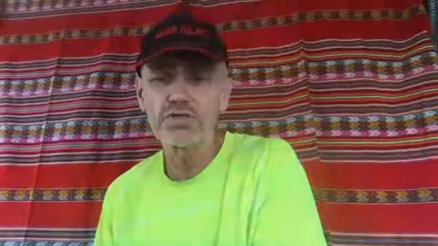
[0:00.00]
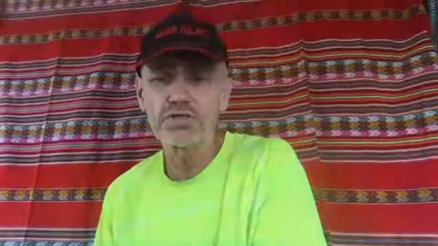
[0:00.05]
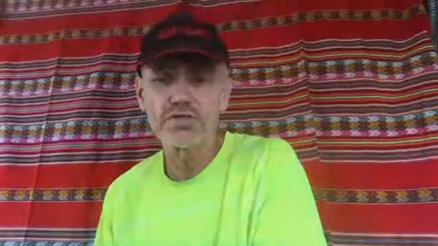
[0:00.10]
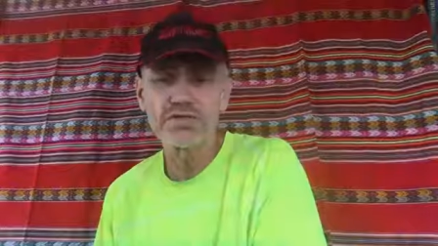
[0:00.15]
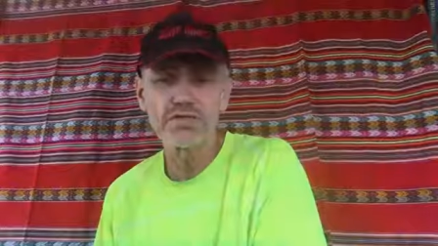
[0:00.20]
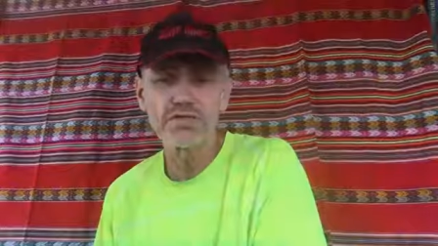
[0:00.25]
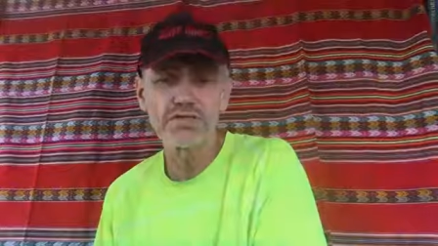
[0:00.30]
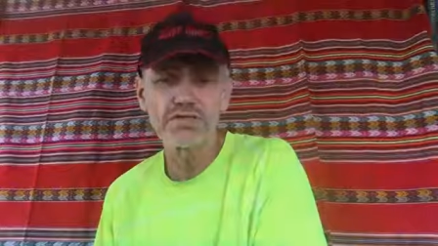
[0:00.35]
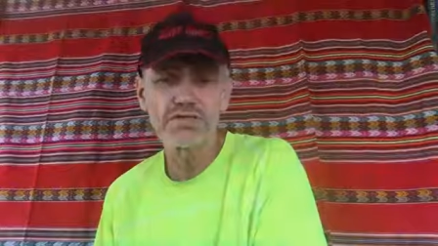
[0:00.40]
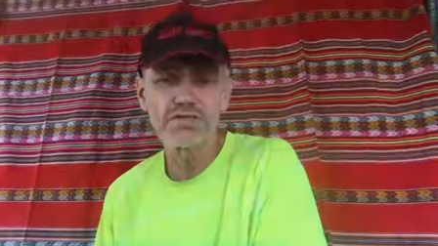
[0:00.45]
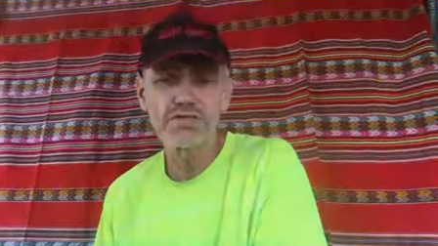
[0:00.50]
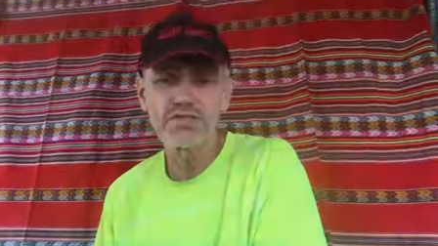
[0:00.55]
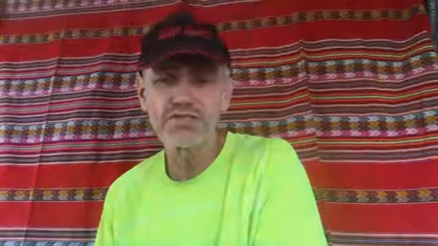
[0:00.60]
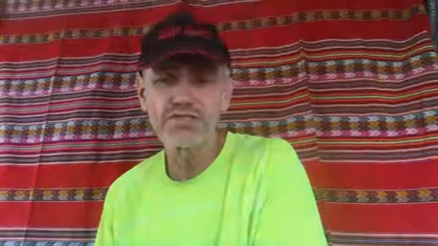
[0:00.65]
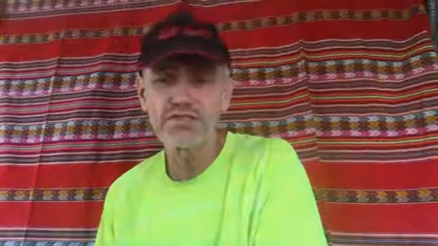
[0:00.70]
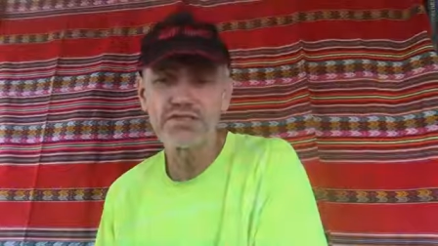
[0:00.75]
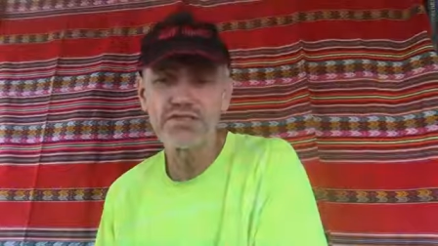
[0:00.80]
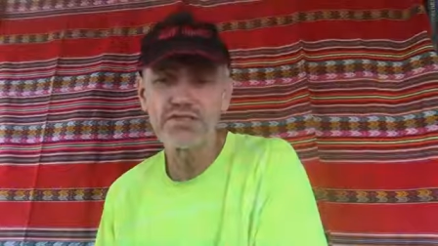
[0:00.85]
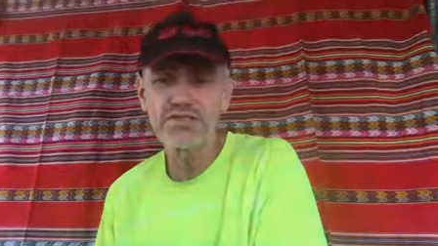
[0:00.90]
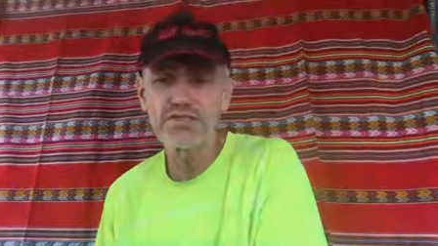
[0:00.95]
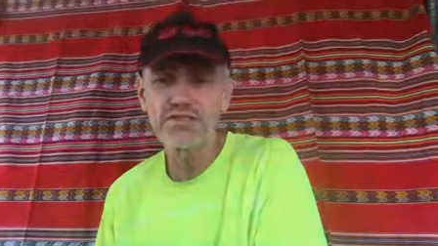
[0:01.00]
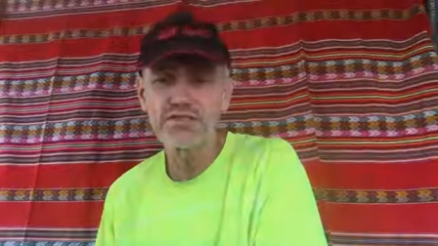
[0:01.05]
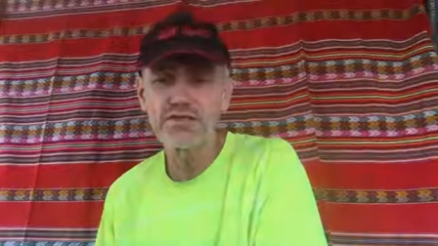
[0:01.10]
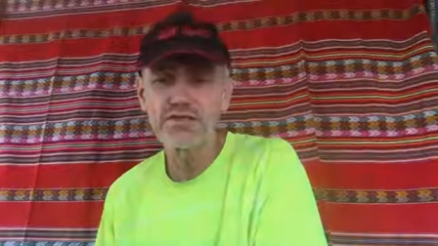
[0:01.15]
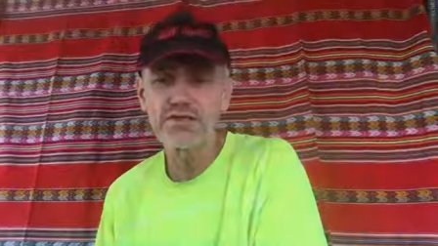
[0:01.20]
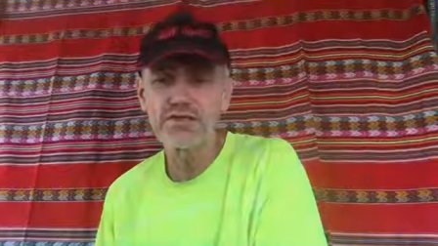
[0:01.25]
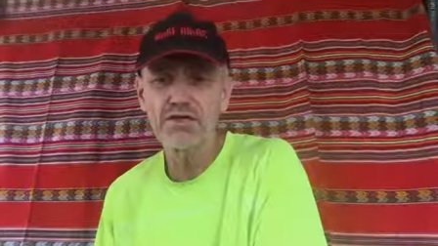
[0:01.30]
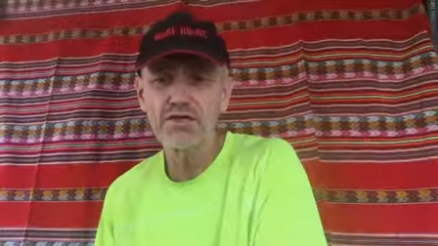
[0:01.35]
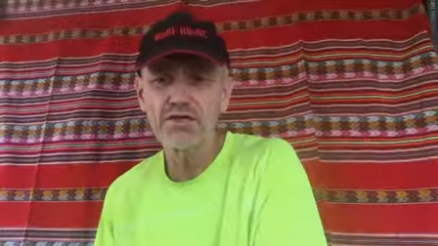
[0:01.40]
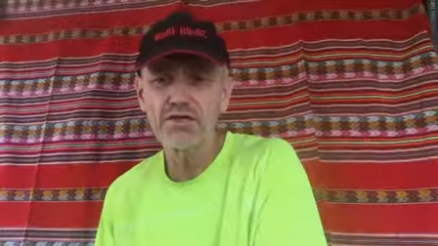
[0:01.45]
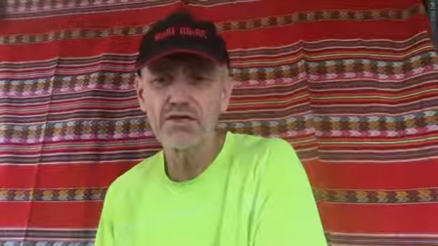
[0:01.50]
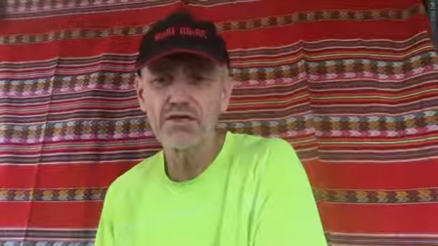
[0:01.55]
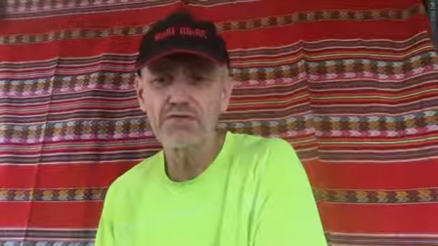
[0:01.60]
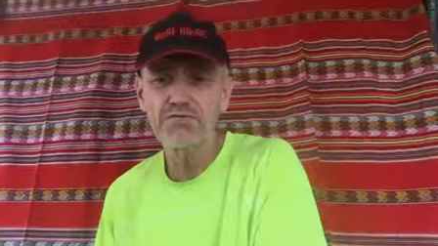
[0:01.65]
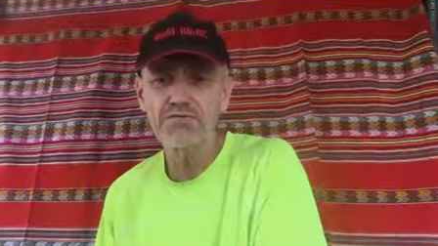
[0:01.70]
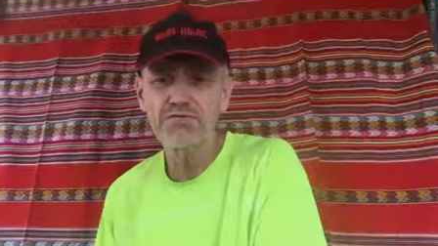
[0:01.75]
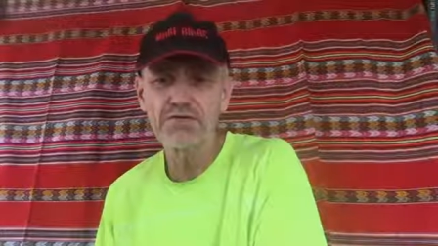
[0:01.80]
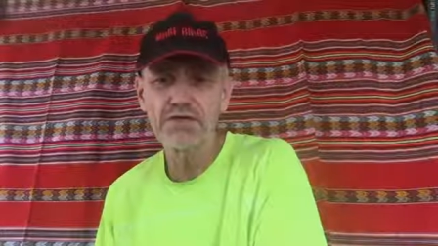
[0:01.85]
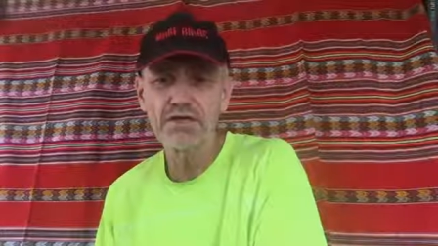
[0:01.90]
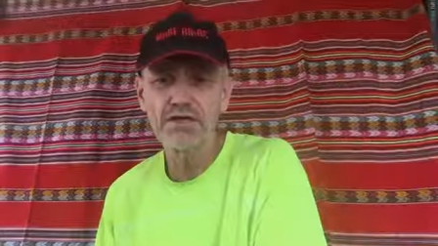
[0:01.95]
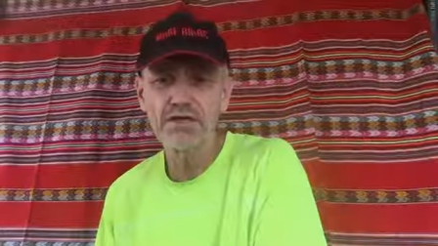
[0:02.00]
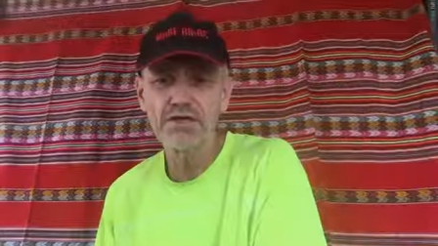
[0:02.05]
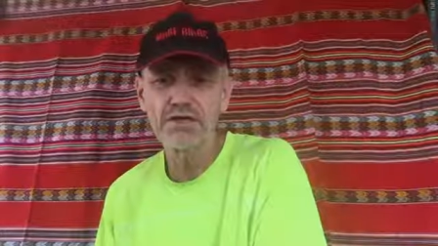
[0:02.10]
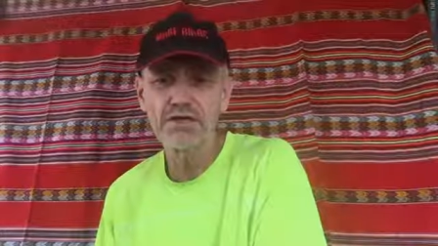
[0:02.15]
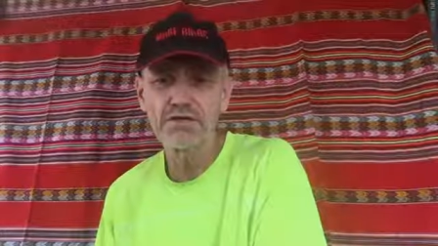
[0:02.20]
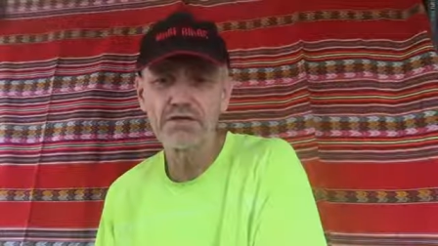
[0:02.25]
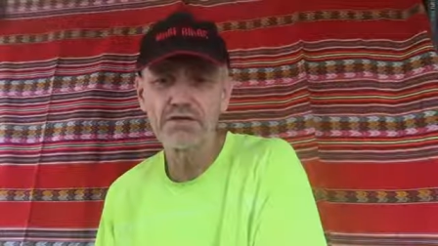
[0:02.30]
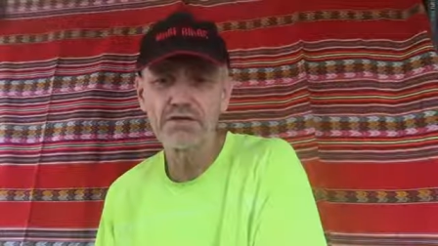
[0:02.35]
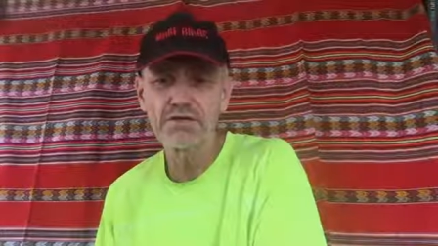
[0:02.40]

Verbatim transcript: the 16th of uh,